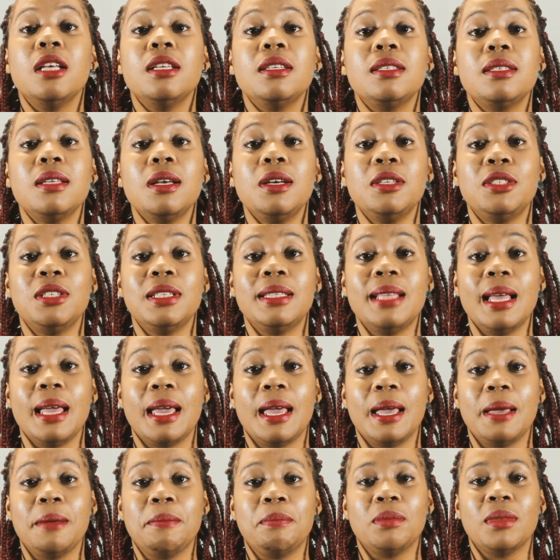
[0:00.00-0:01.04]
So
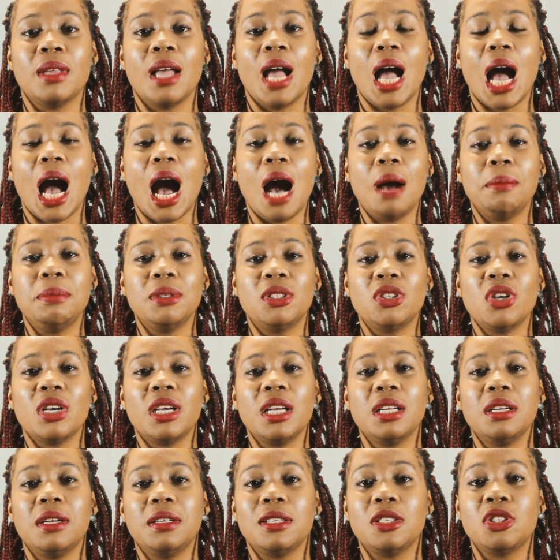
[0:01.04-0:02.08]
today, I'll be
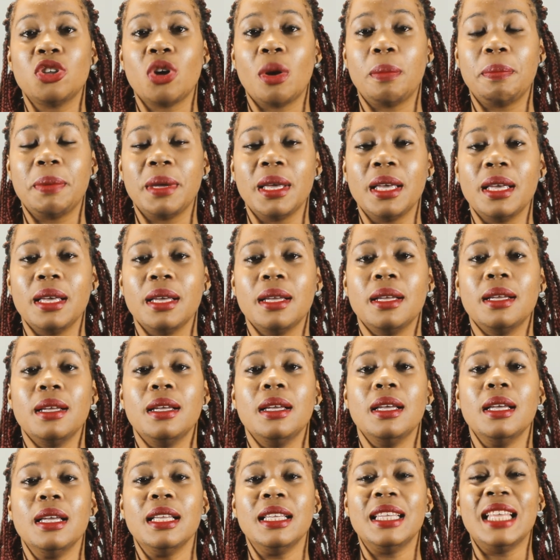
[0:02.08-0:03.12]
talking on the topic,
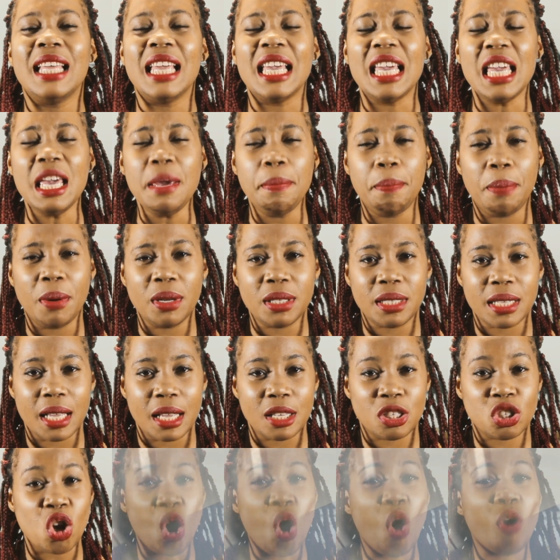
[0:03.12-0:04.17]
the
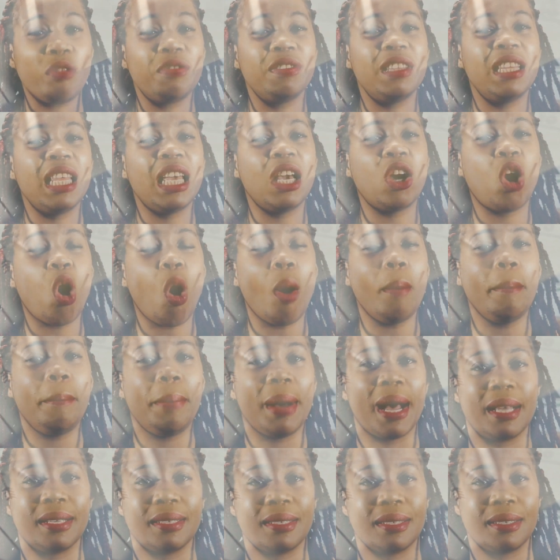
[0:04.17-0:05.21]
importance of the
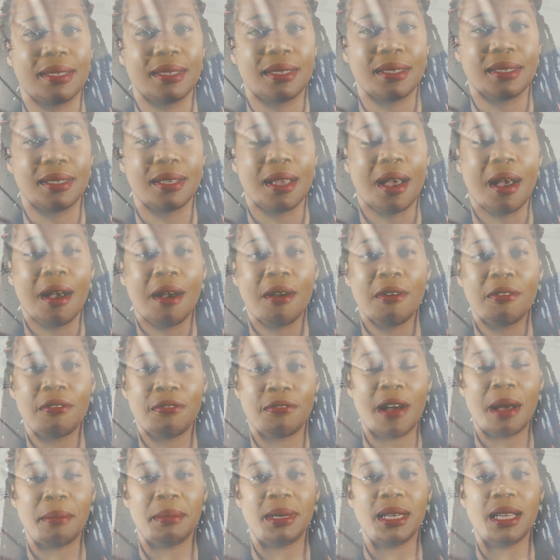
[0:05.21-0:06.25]
compass,
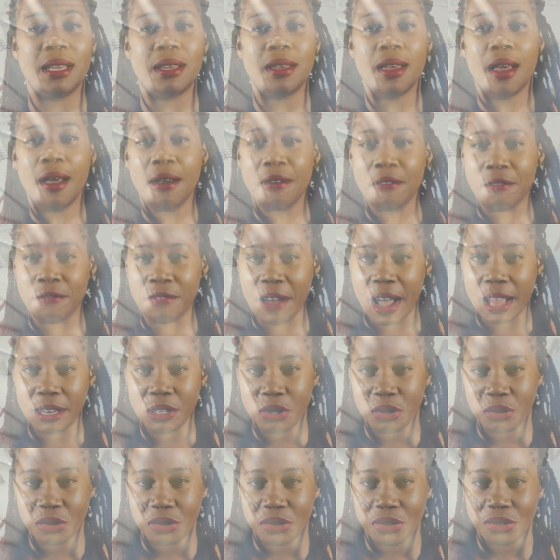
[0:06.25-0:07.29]
family
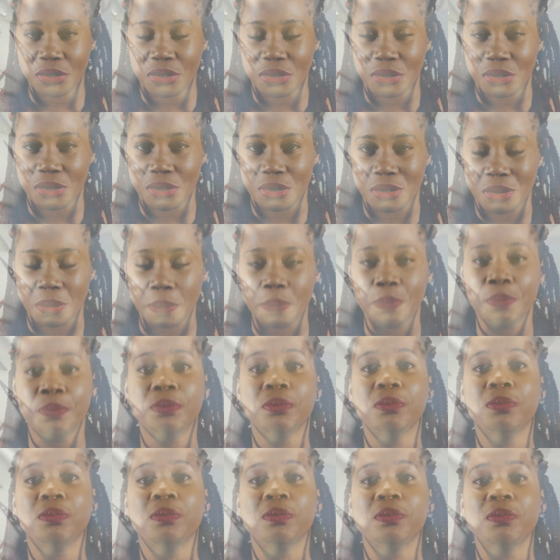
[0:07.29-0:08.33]
values.
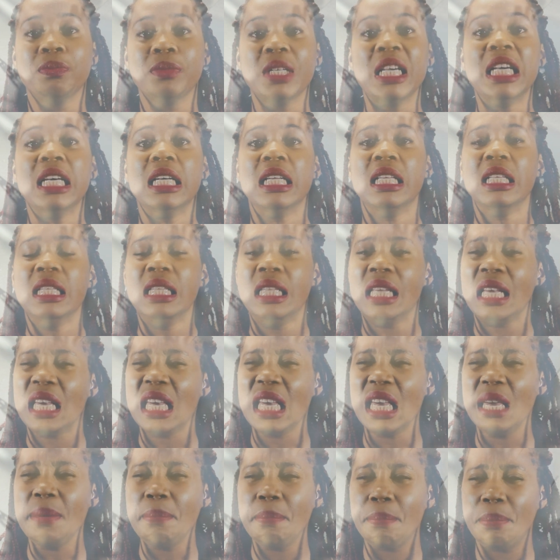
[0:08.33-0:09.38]
The
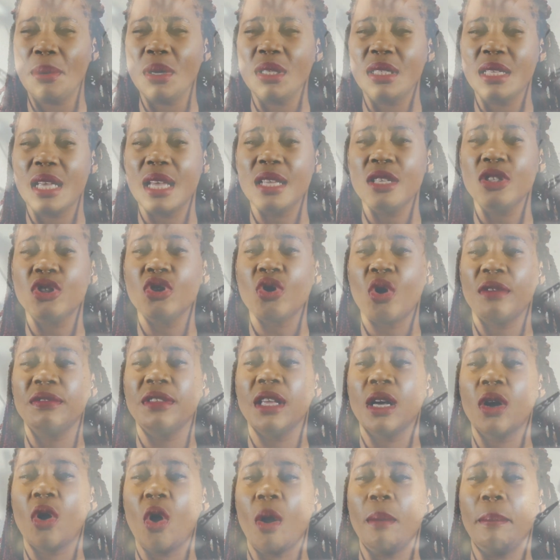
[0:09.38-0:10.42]
importance
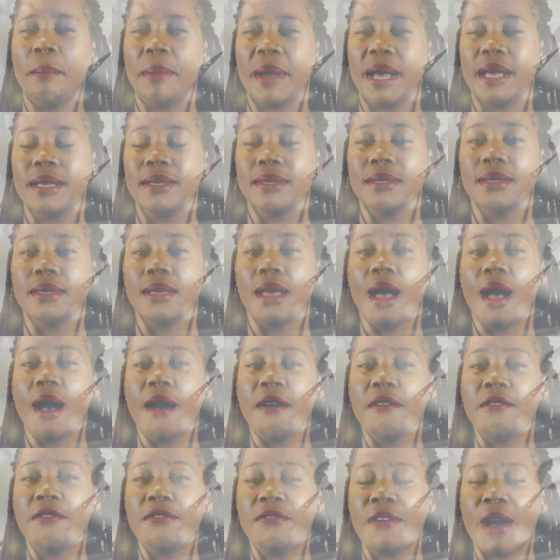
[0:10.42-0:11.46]
of the compass,
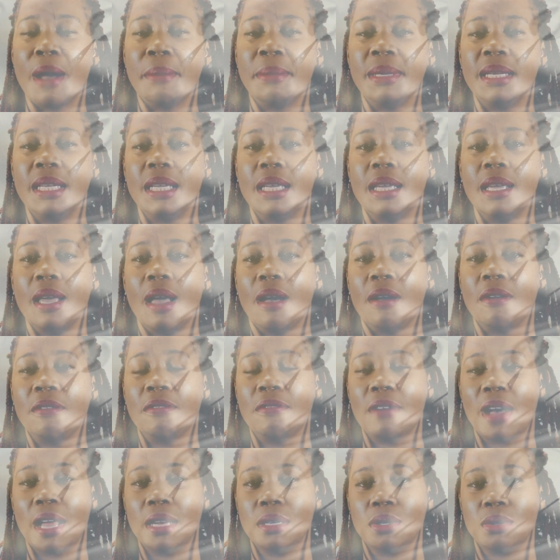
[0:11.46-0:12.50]
family
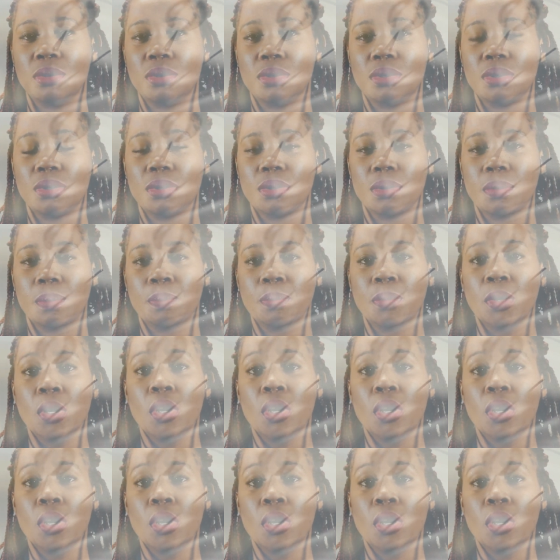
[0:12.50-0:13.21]
values.